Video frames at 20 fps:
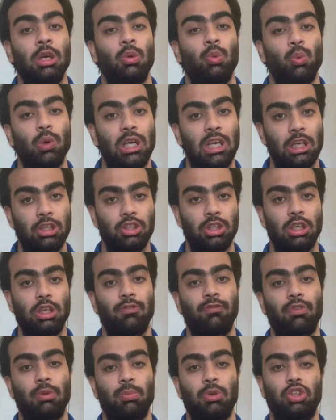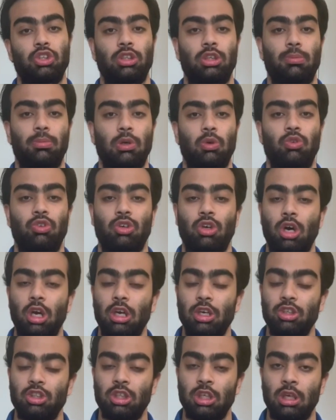where I share information about
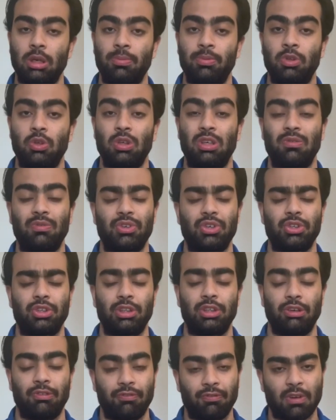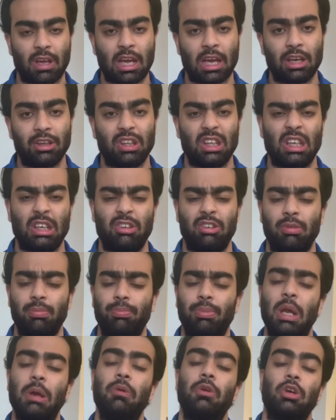scholarships, university facts and some
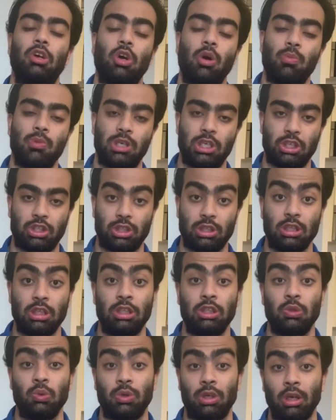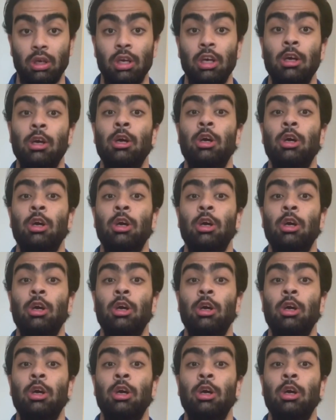private accommodation in UK.